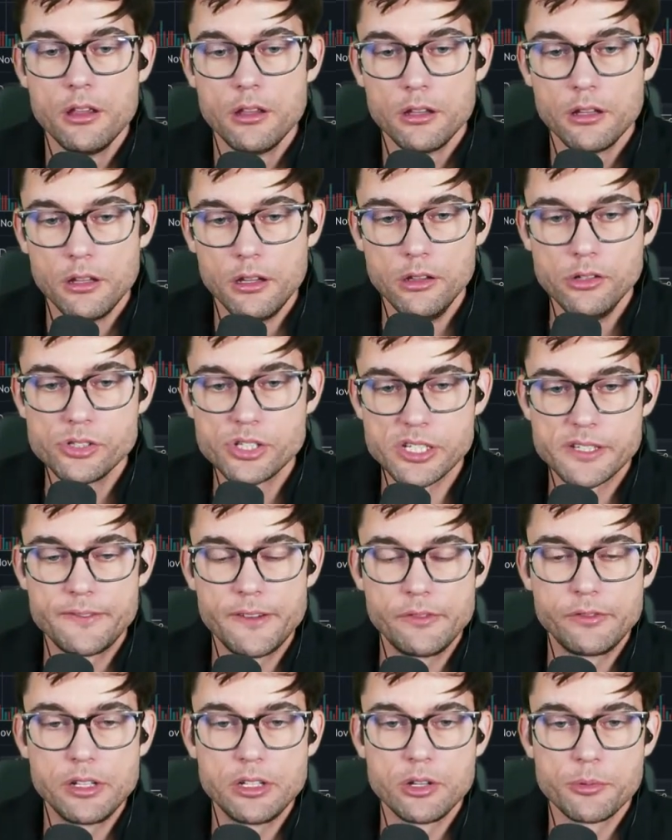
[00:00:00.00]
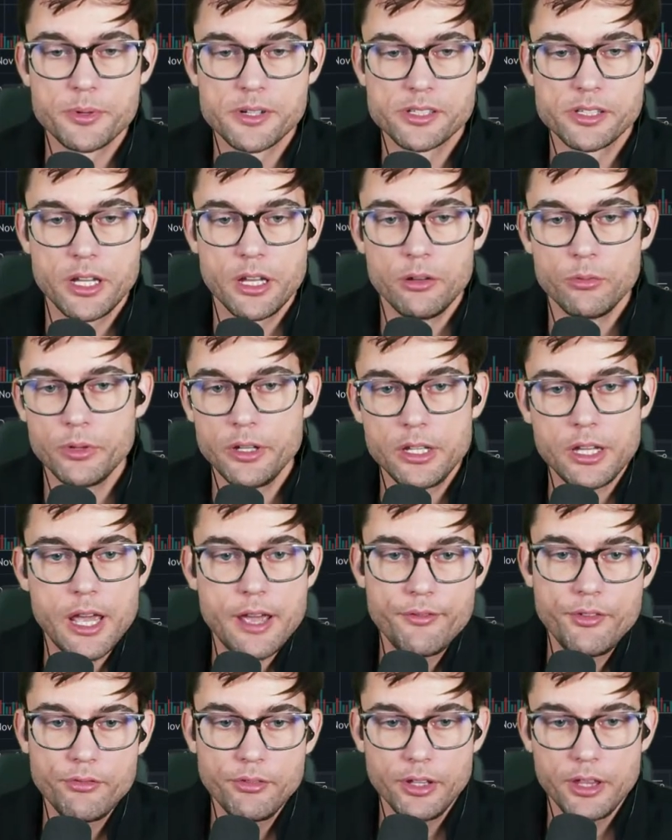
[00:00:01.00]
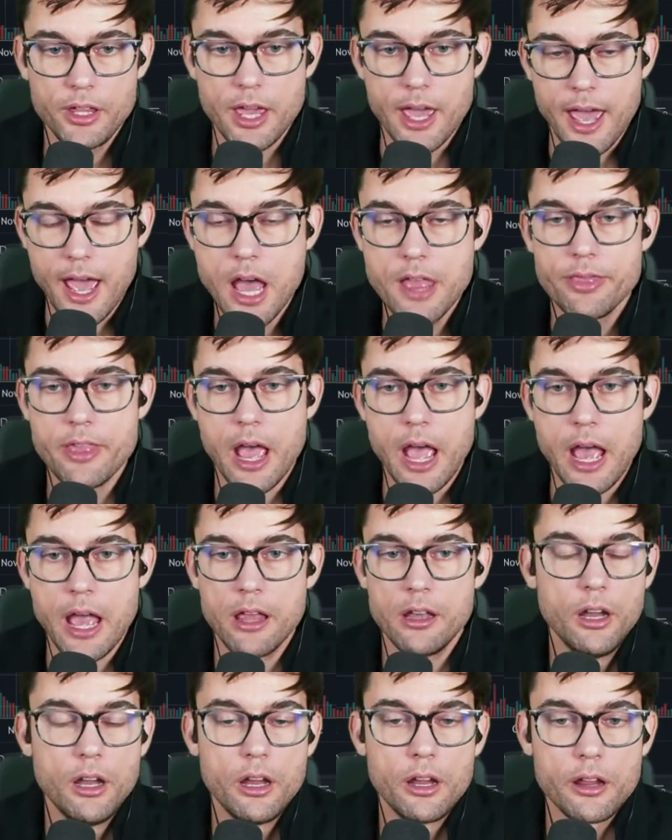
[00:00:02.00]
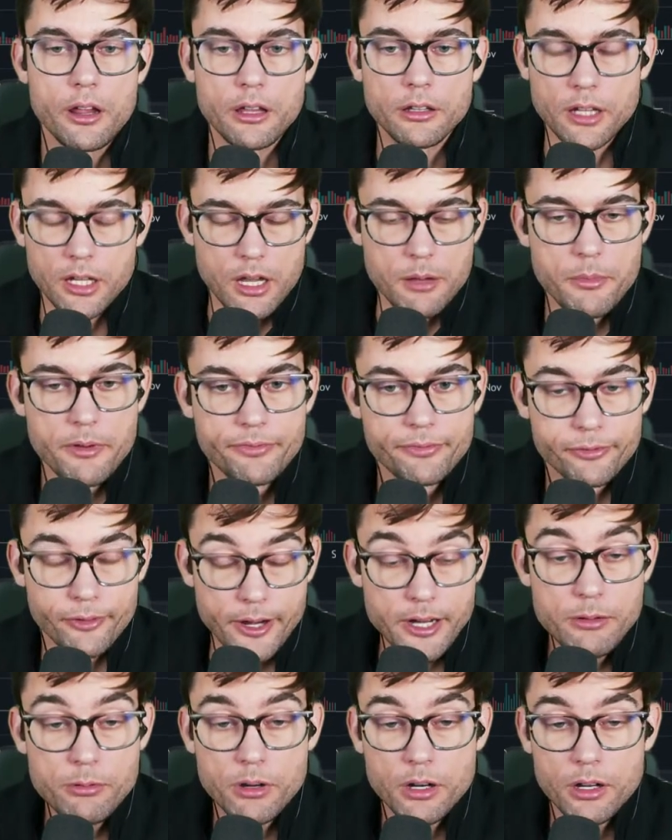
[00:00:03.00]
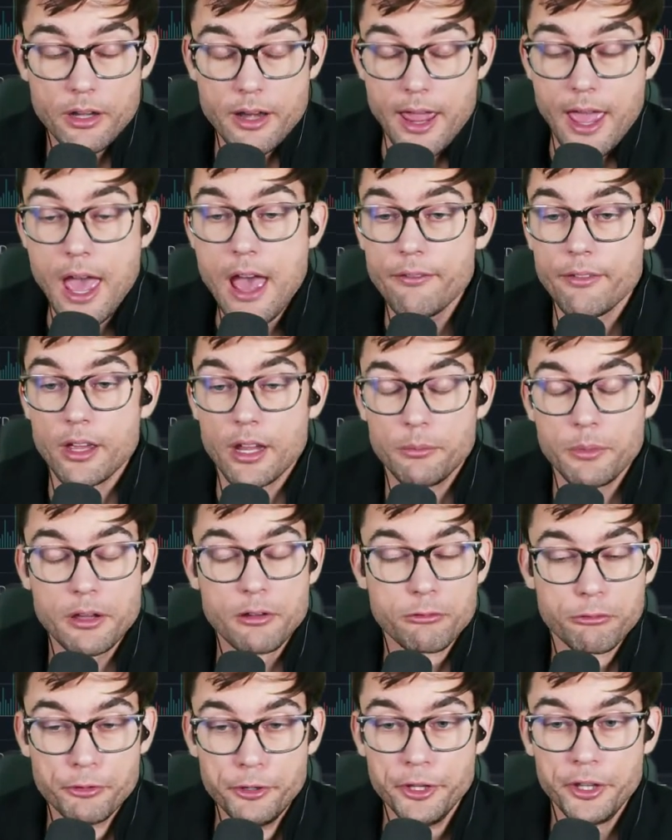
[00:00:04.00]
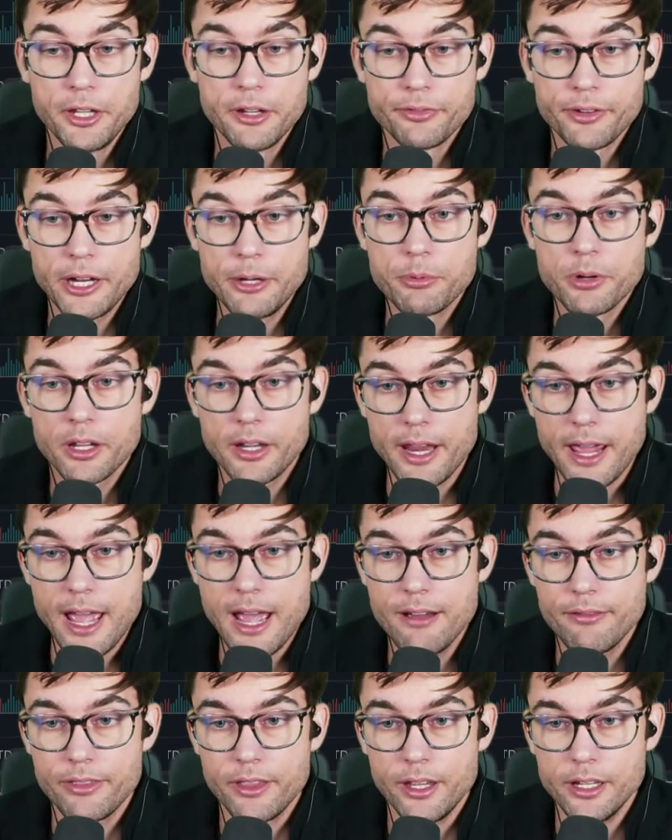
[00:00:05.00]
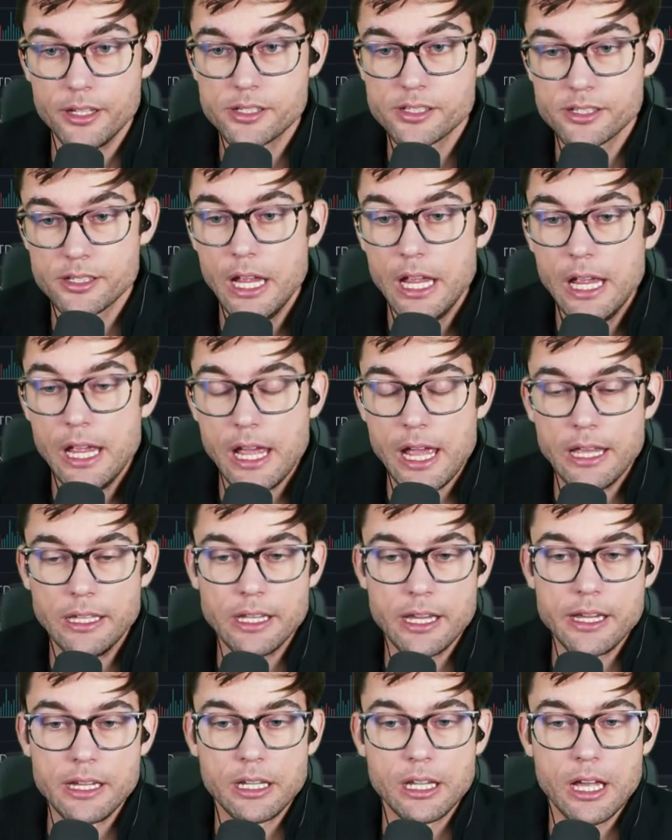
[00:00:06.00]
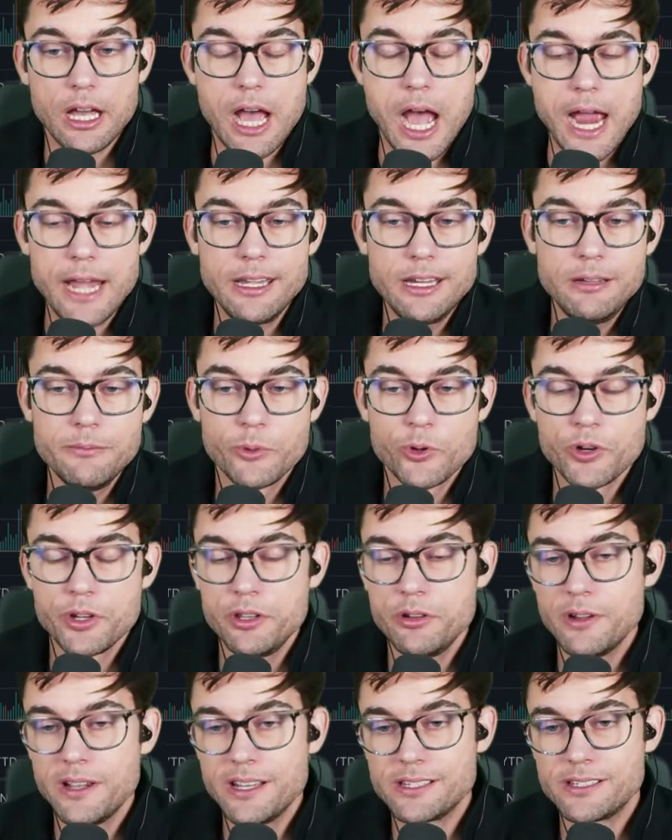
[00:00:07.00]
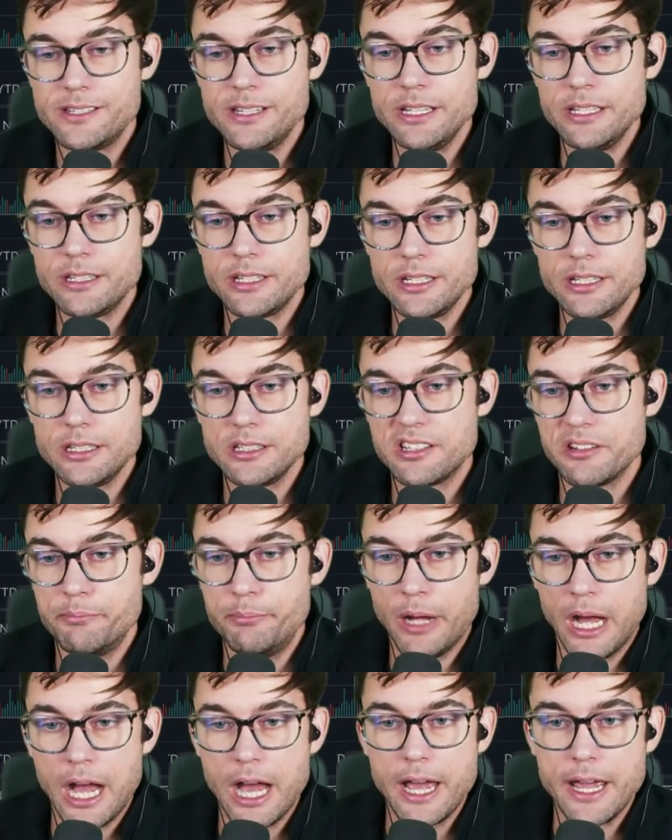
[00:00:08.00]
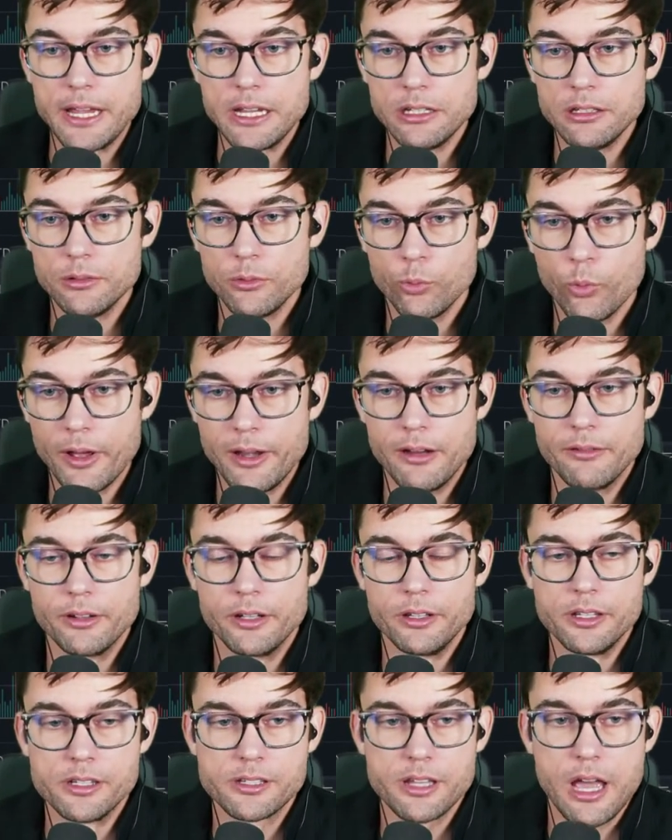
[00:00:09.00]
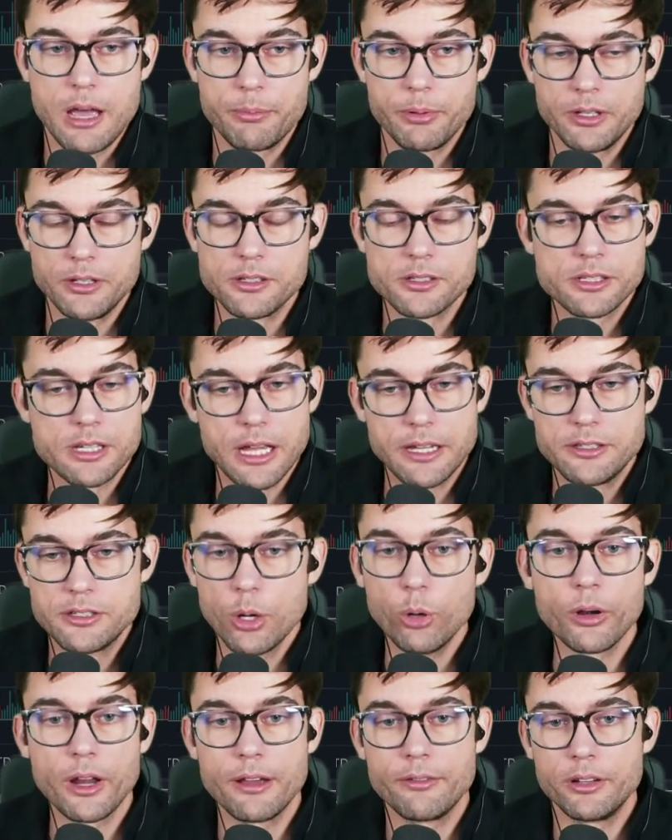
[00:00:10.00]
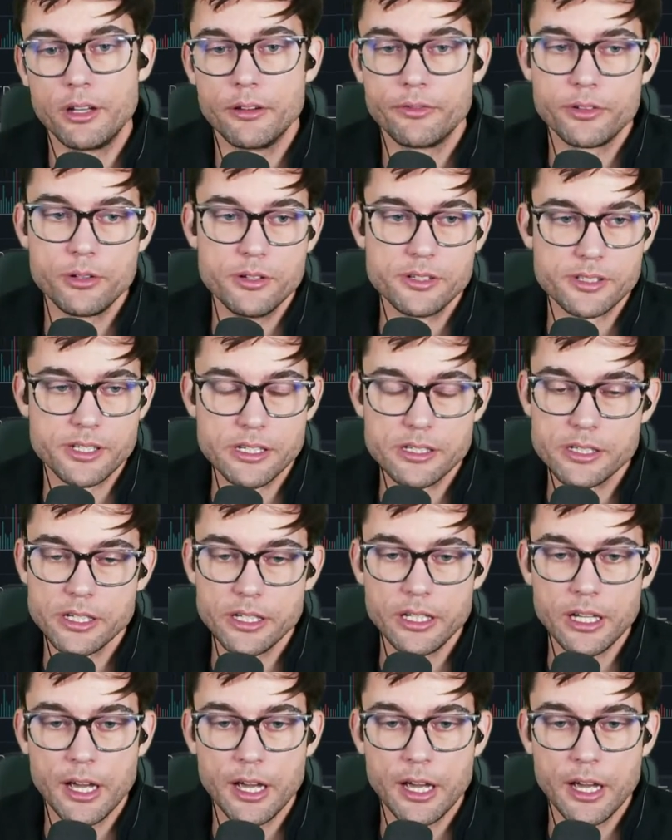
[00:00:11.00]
It loses 52%. We haven't really had that. And like, I'm afraid we're gonna have it. I'm like really afraid we're gonna have this. And like, I need more USDT to buy whenever this happens. I don't have enough USDT.